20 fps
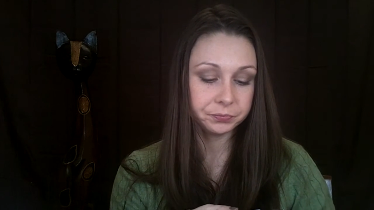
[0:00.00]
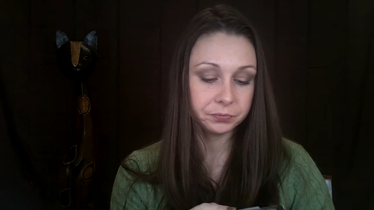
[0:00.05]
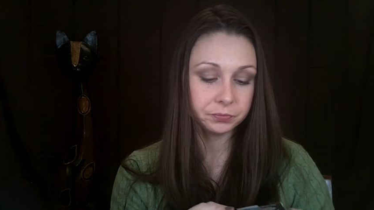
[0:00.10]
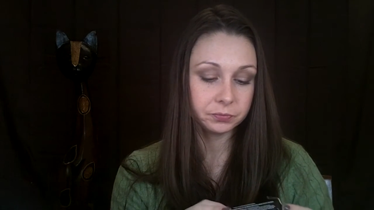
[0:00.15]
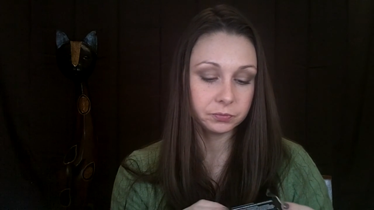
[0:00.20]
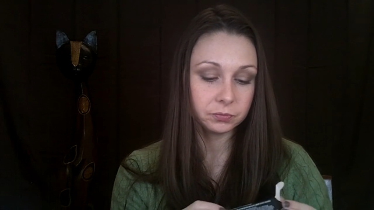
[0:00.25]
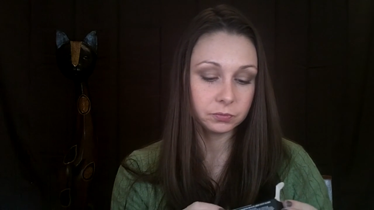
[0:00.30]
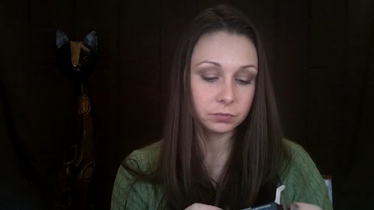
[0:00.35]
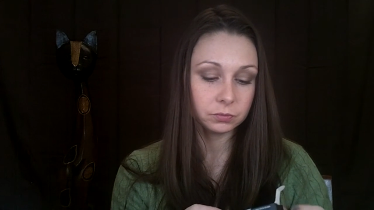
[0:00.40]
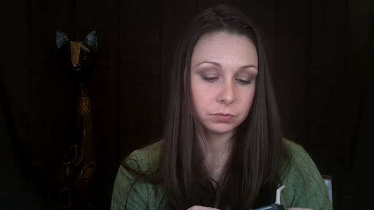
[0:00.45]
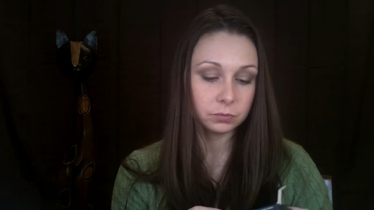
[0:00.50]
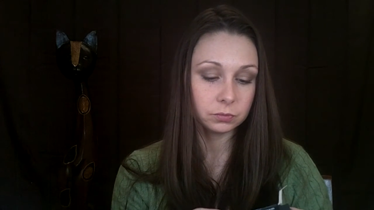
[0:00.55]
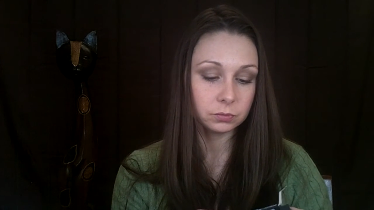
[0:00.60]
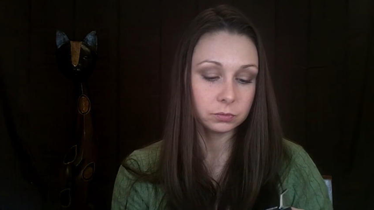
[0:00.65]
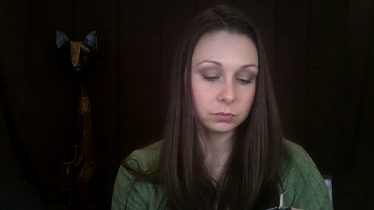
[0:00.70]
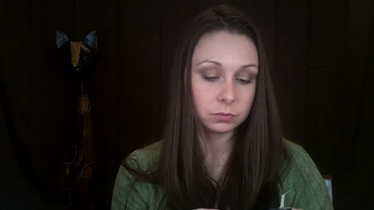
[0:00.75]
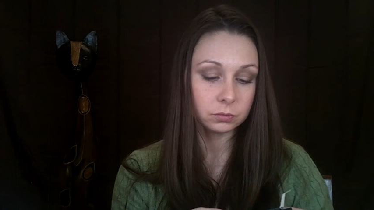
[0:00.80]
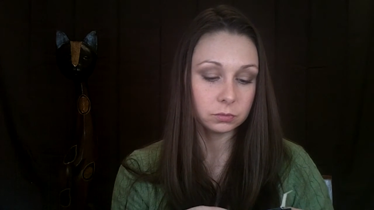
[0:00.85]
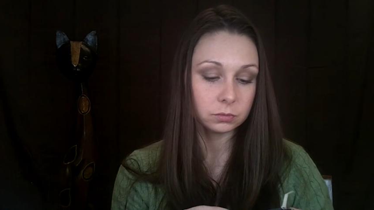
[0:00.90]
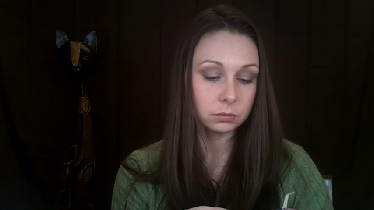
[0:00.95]

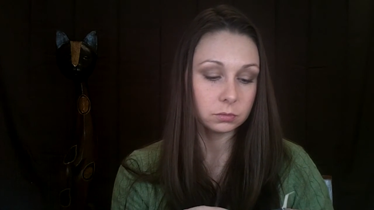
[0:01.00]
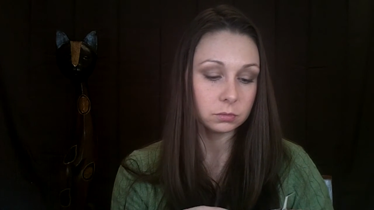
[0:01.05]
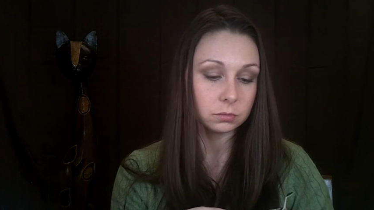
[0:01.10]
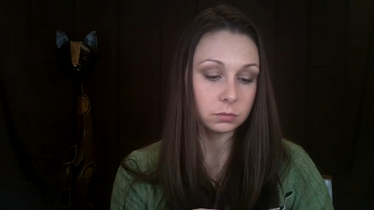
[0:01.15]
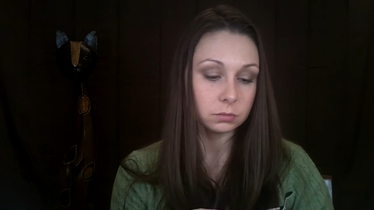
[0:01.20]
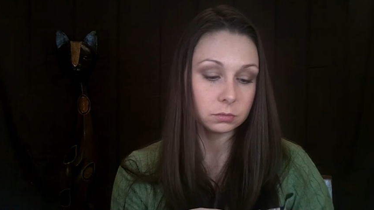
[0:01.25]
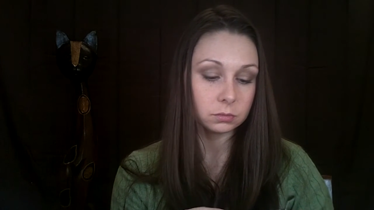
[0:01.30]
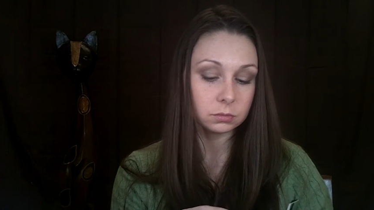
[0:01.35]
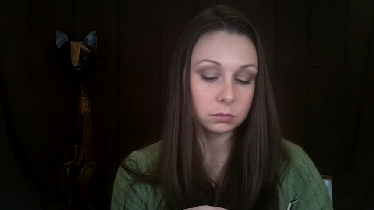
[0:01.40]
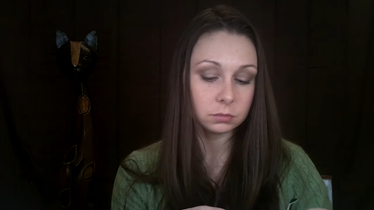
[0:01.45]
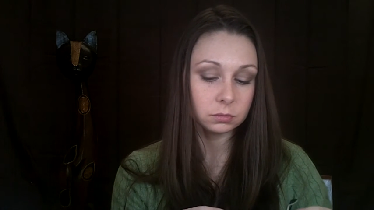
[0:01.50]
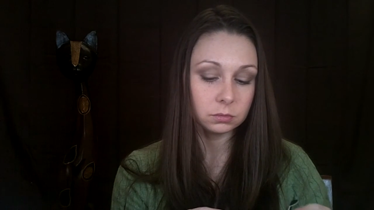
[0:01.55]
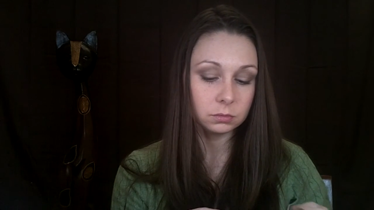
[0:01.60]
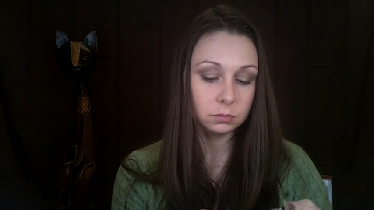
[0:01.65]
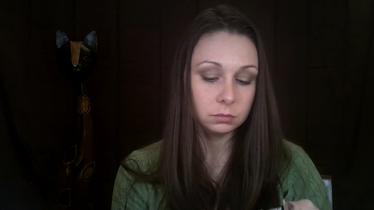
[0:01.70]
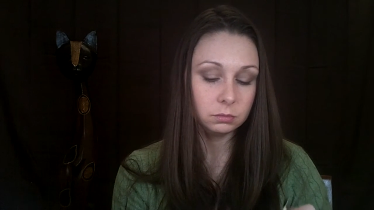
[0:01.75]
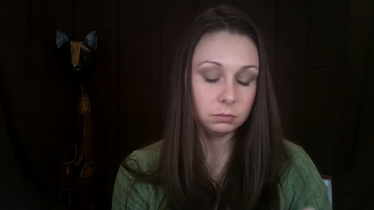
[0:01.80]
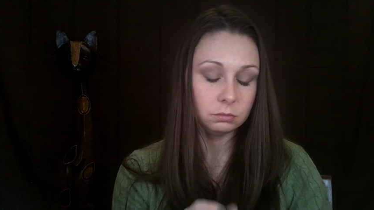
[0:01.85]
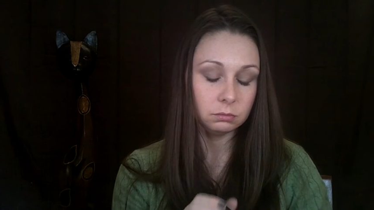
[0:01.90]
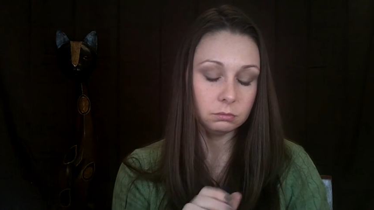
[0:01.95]

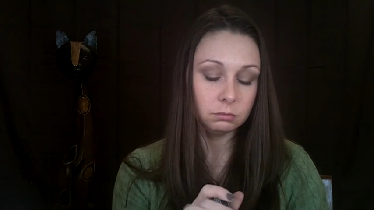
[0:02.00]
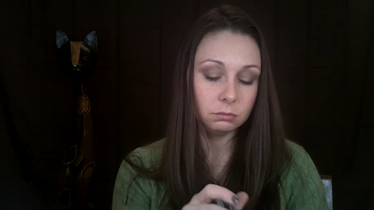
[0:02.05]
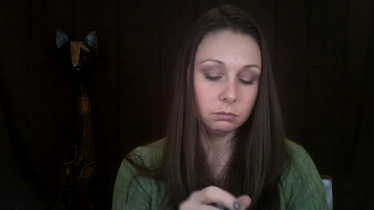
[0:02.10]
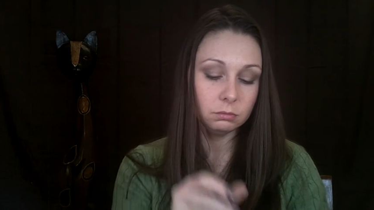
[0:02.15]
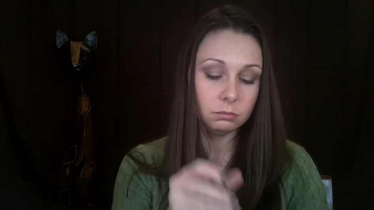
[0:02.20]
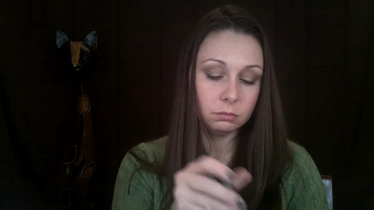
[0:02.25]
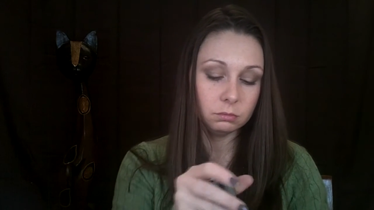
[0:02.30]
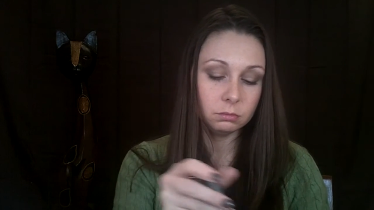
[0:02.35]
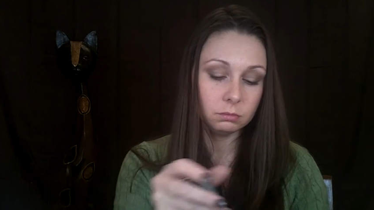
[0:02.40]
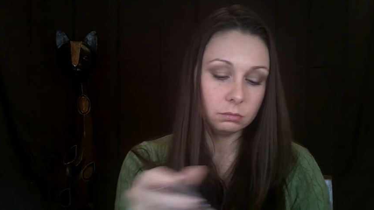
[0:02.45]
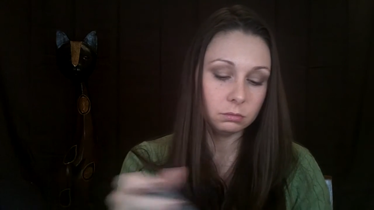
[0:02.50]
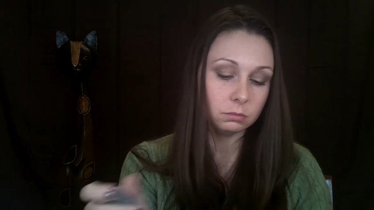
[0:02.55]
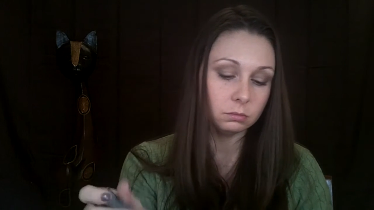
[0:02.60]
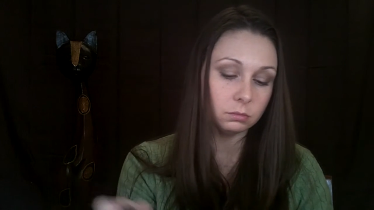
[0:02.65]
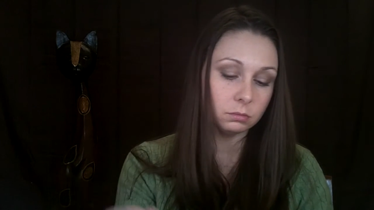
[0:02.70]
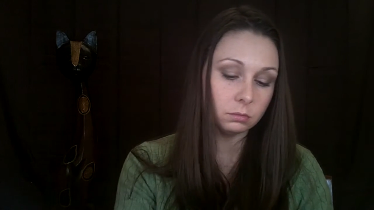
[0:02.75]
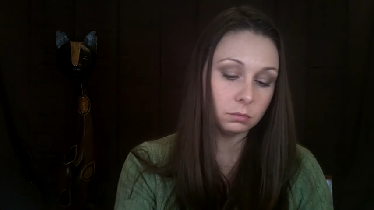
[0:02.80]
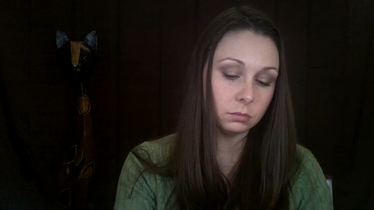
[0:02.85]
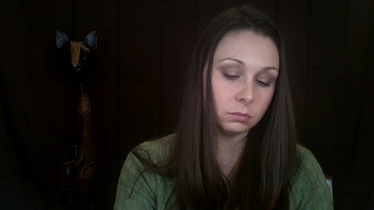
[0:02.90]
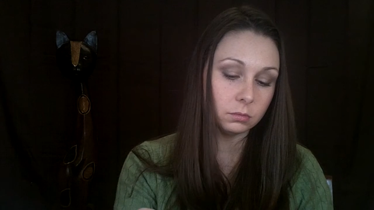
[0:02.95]

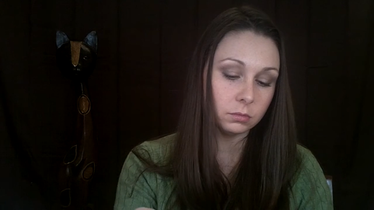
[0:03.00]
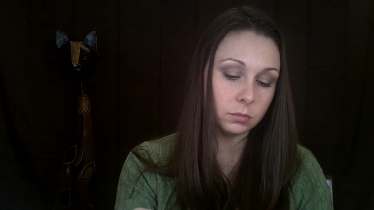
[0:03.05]
(silence)